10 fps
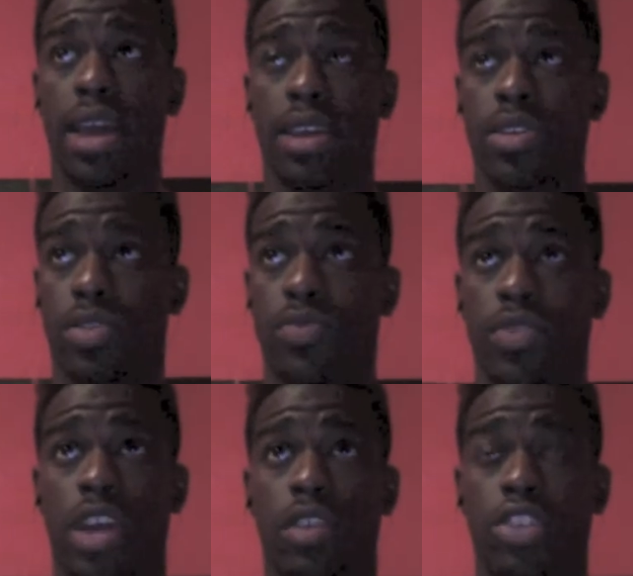you
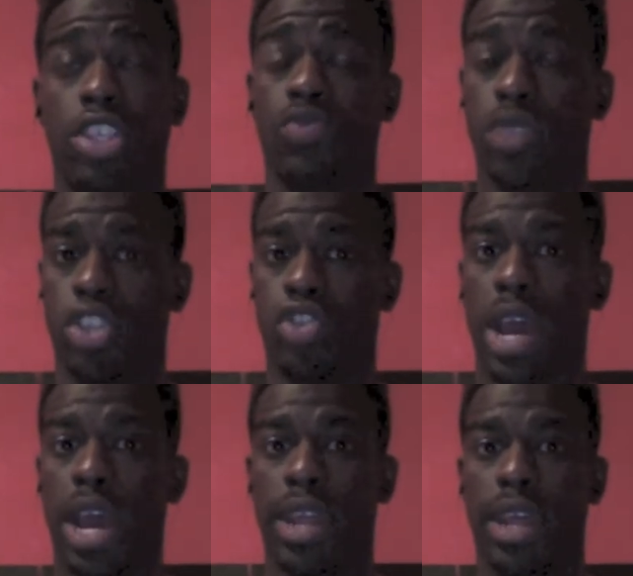know, she really
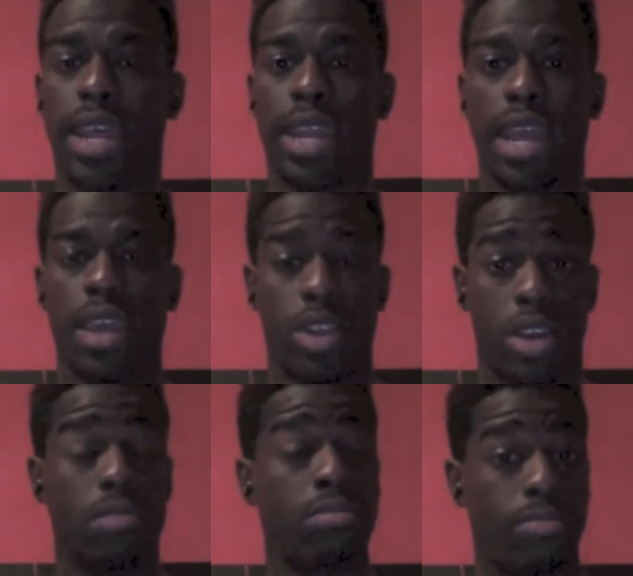tried it, and, you know,
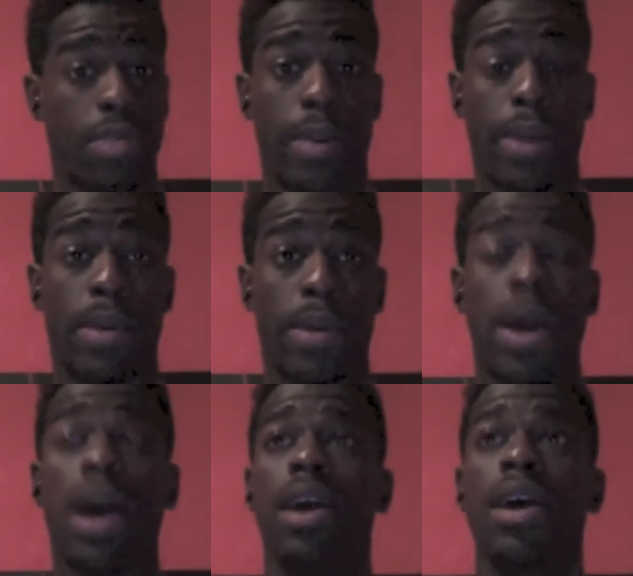blah, blah, blah, blah,
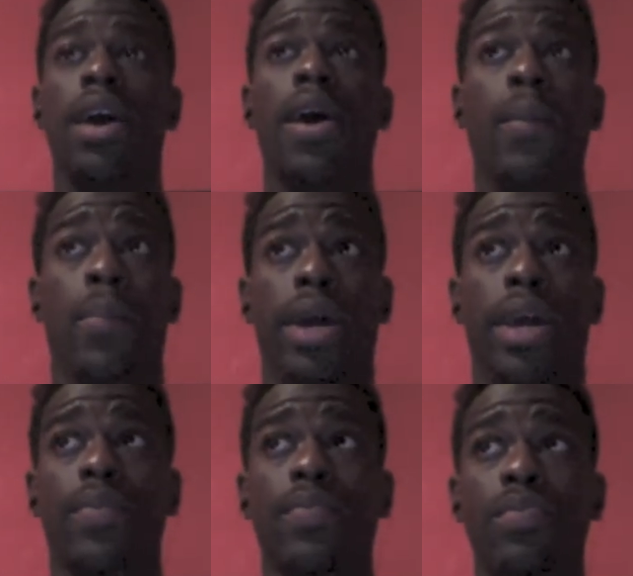blah.
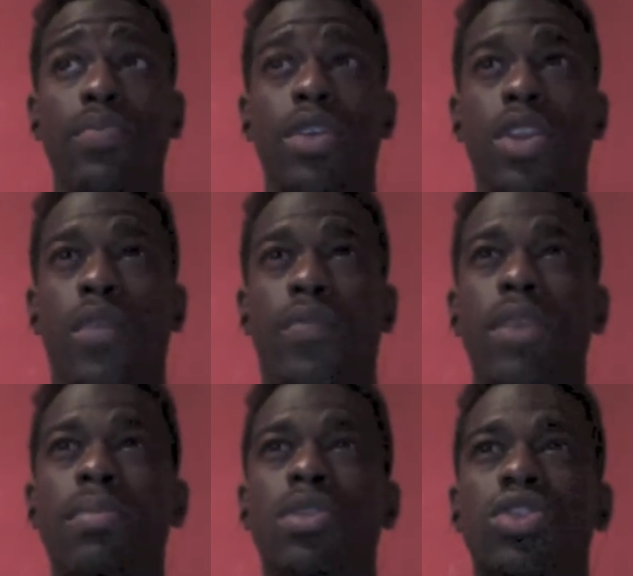But, you know,
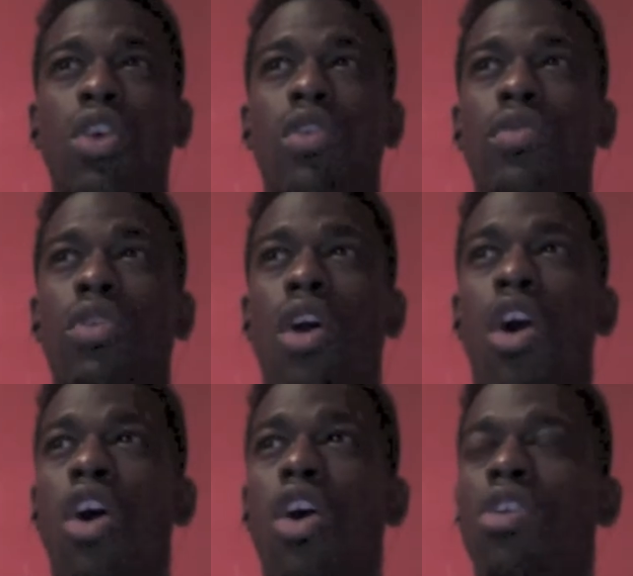females
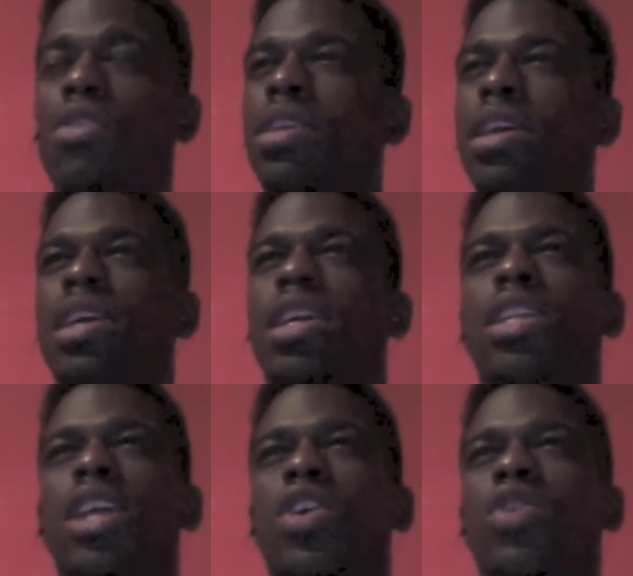overall, you
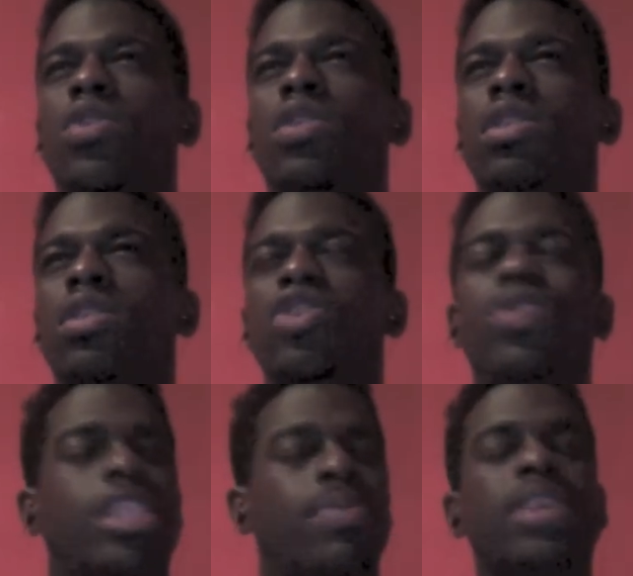know, you
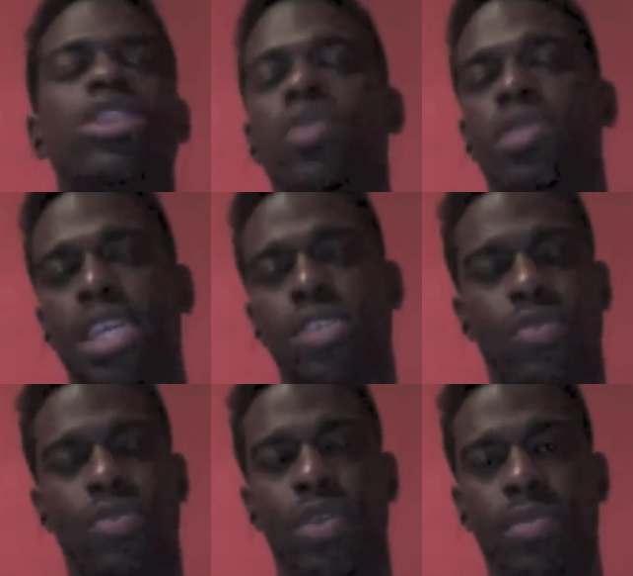expect certain things
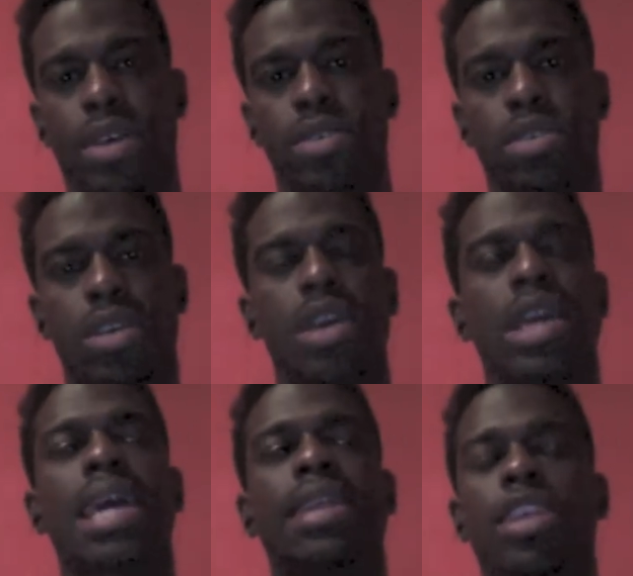from females.
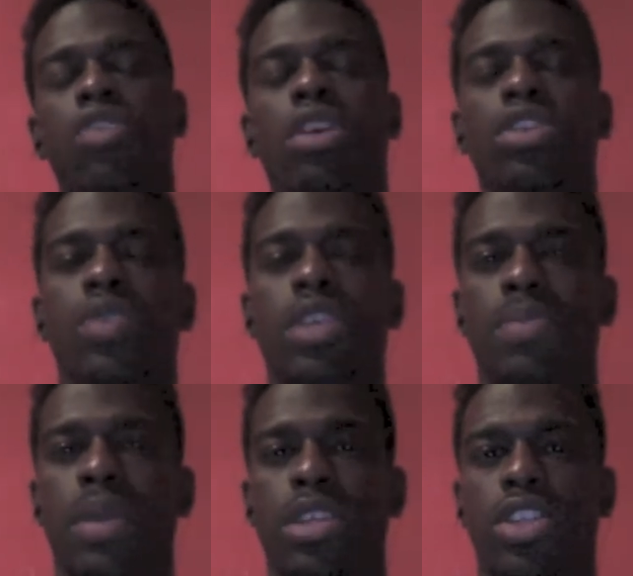And then you also
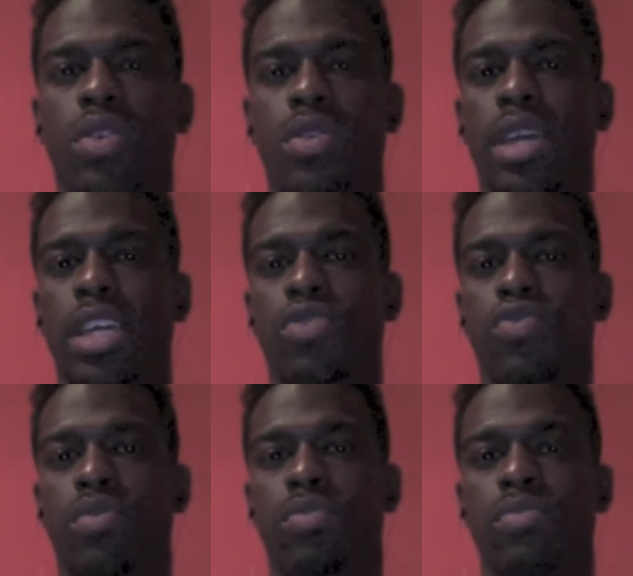expect certain things
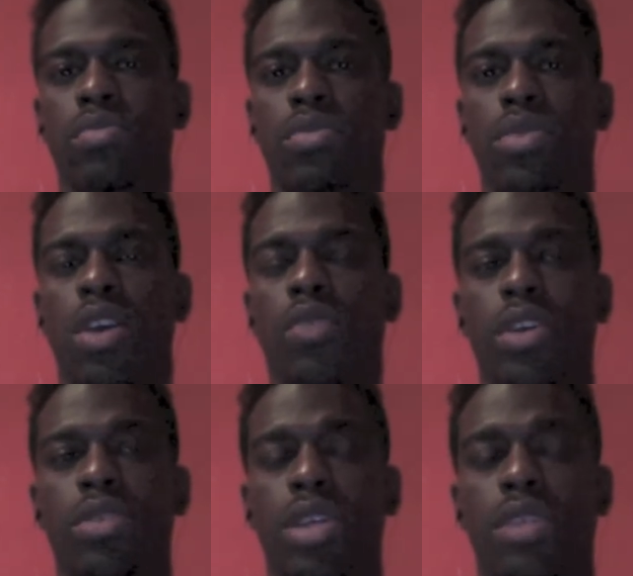from, you know, when
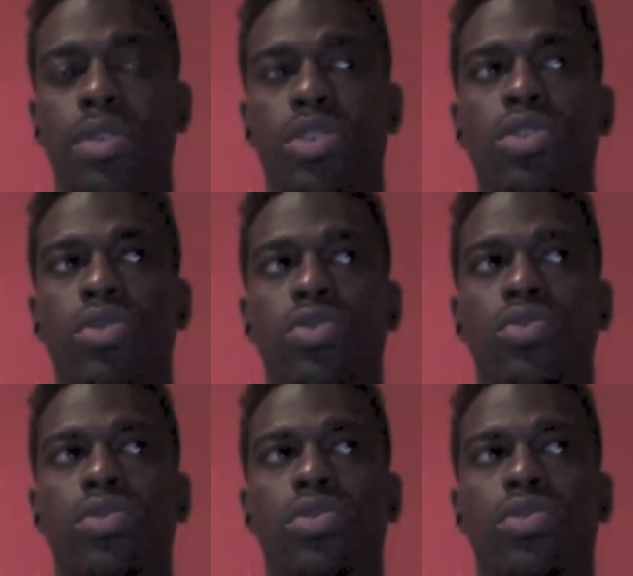you're dealing with dudes.